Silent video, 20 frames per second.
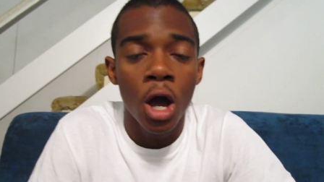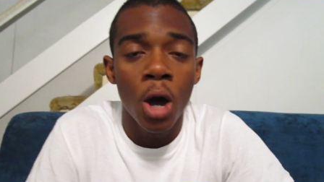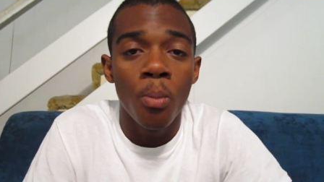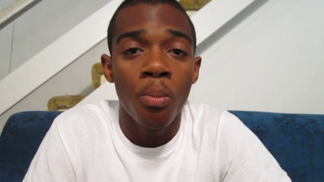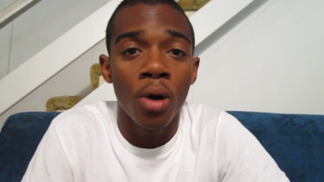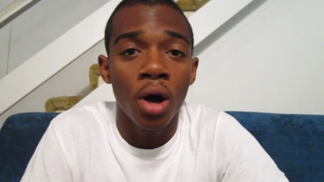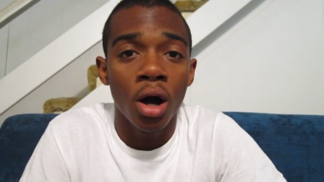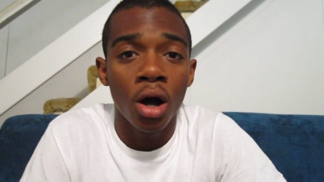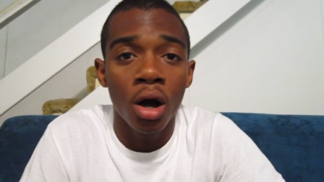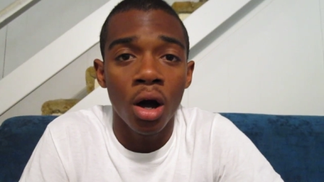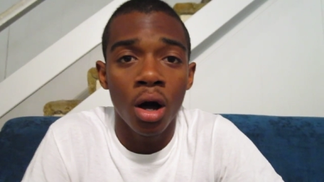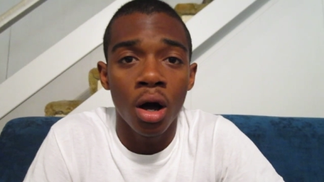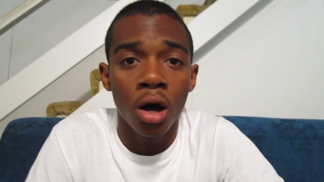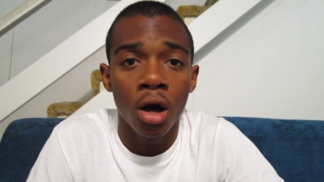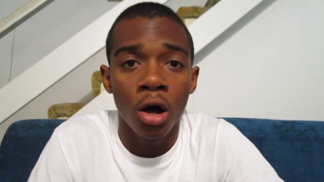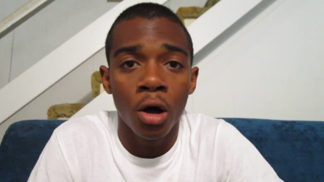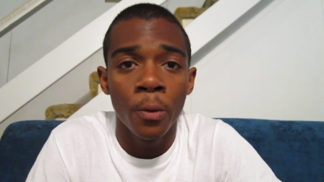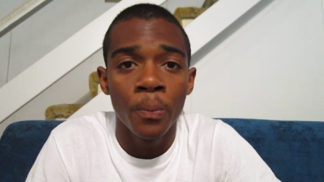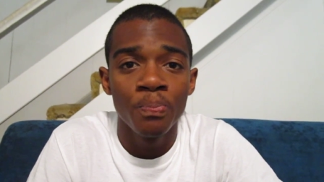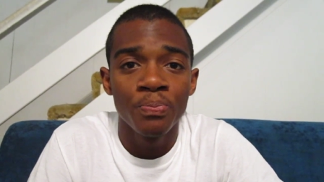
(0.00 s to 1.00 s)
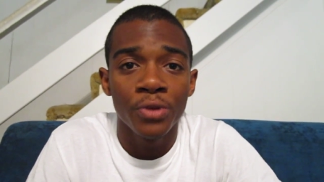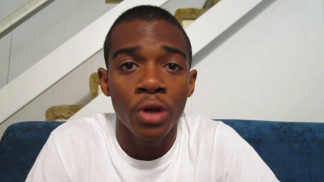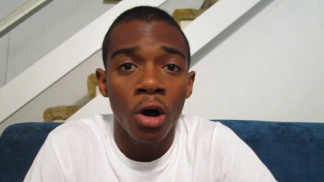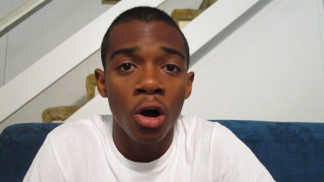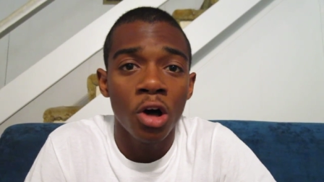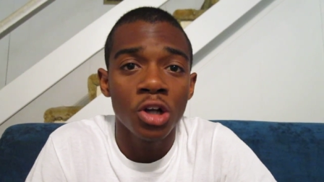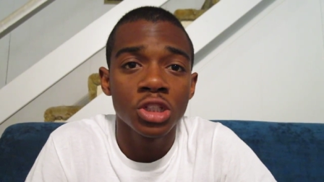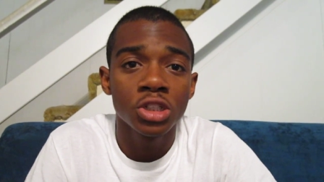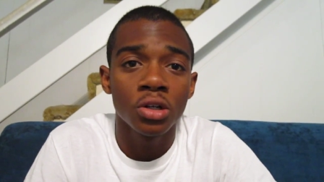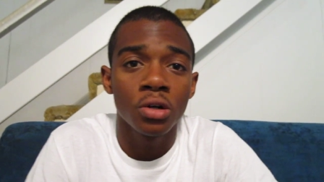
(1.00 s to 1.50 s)
But uh,
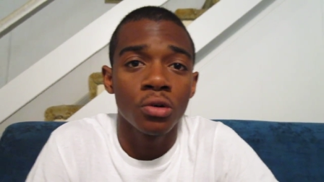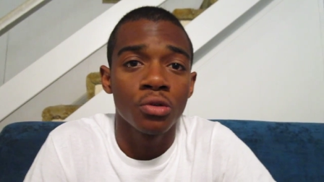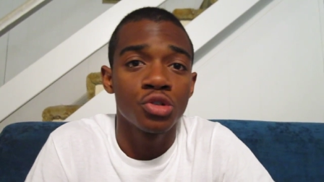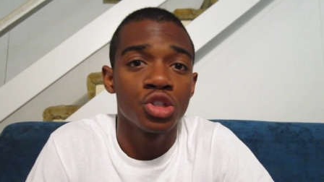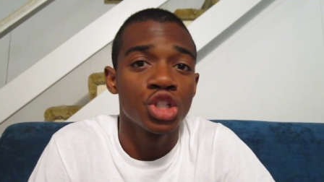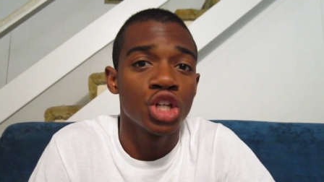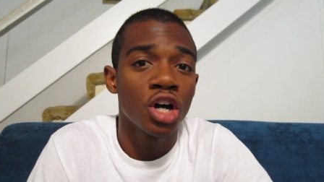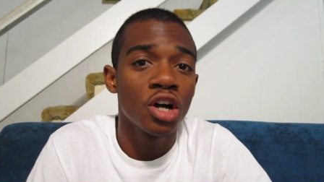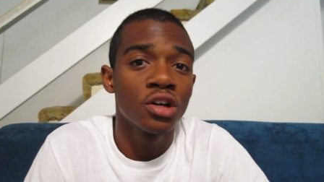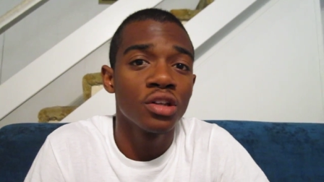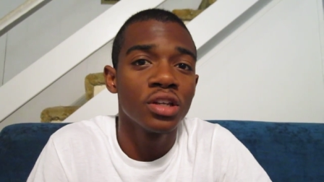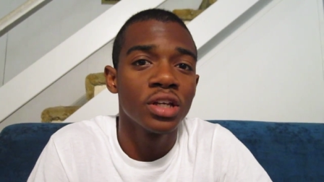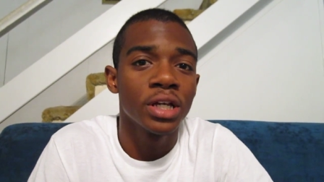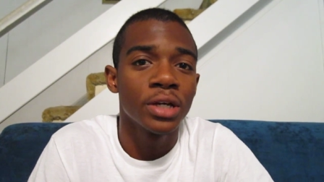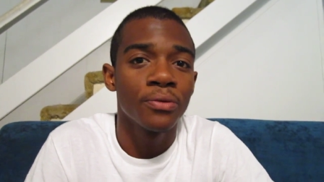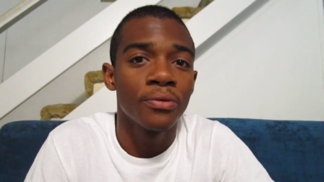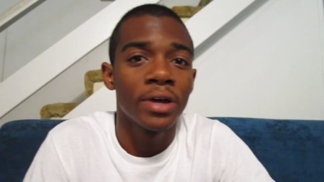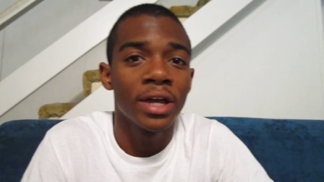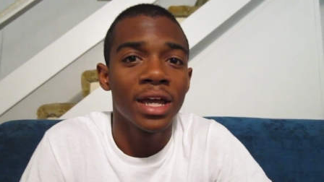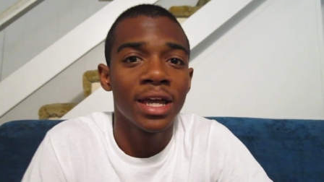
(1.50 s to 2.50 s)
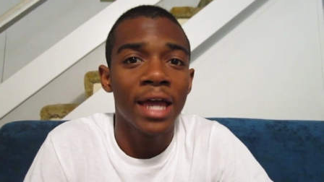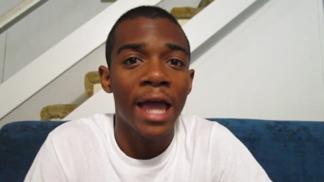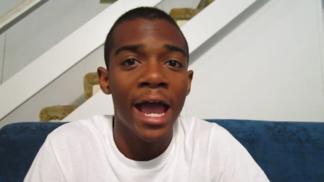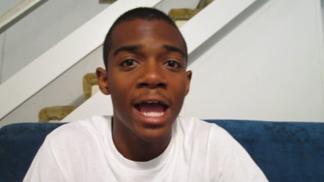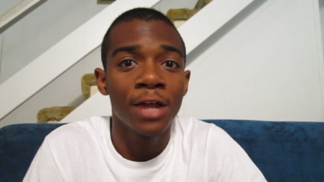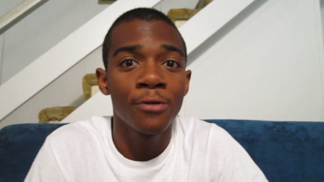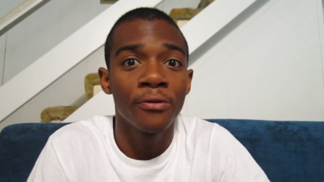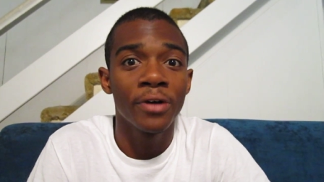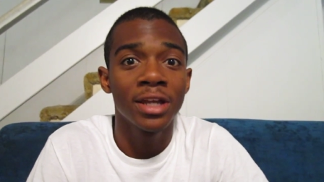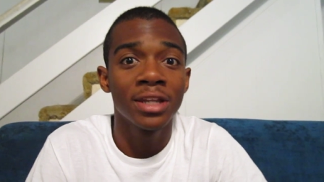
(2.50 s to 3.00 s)
also Cung Le when he
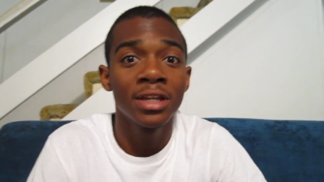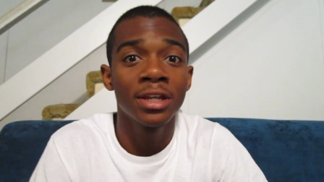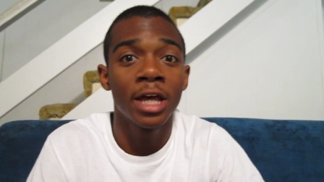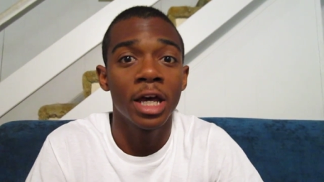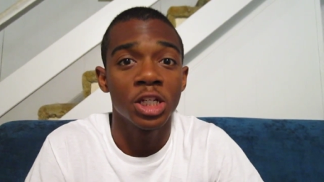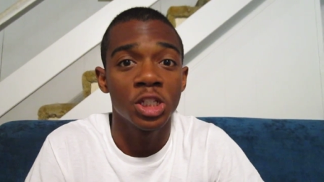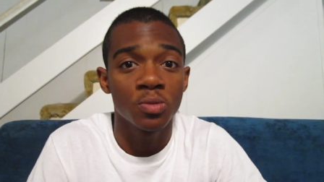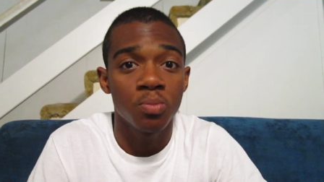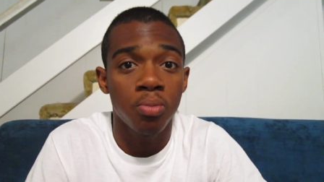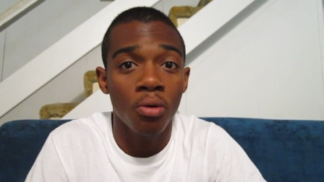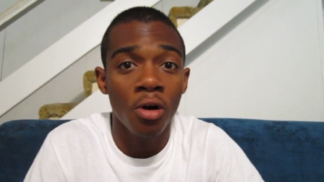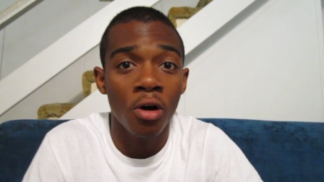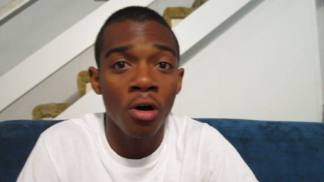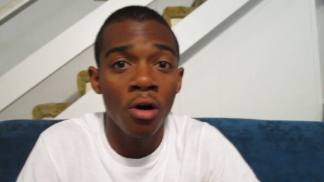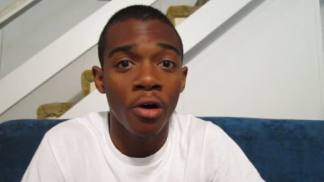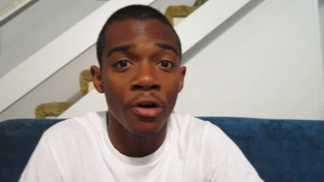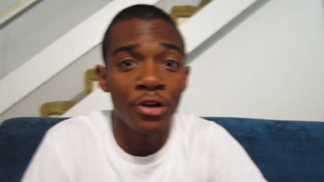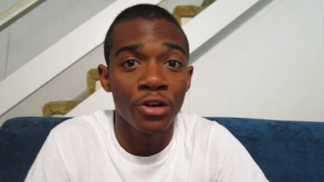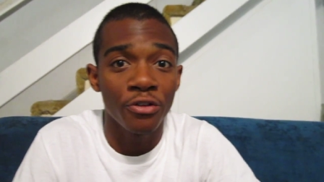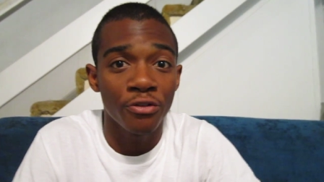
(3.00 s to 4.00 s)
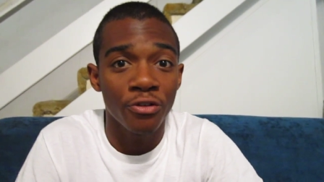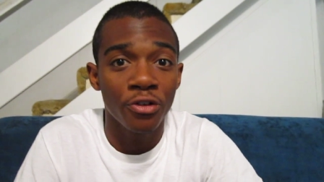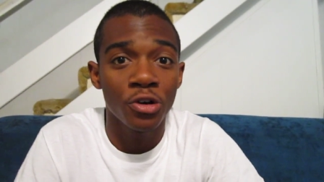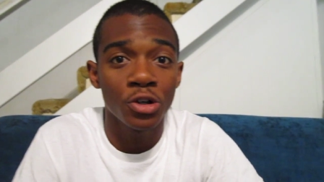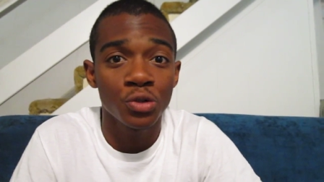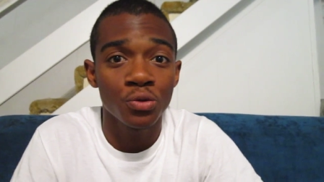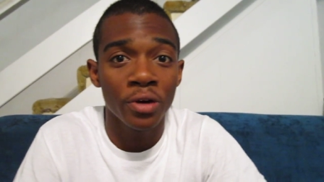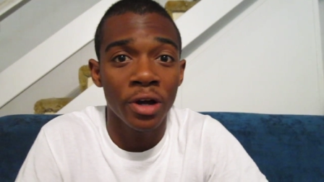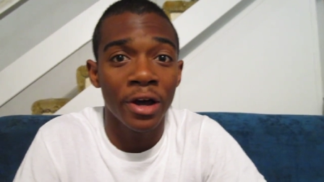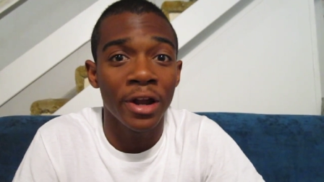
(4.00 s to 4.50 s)
had when he did that sprawl in the
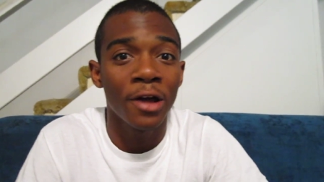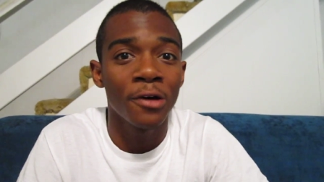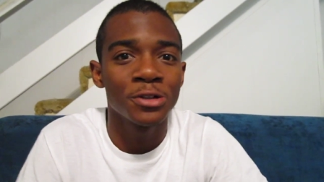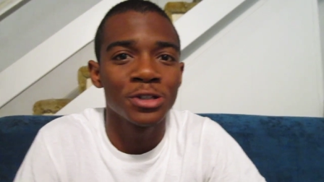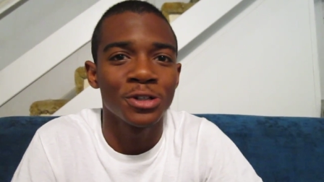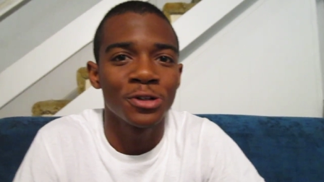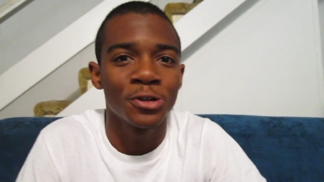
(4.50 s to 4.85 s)
first round, that was a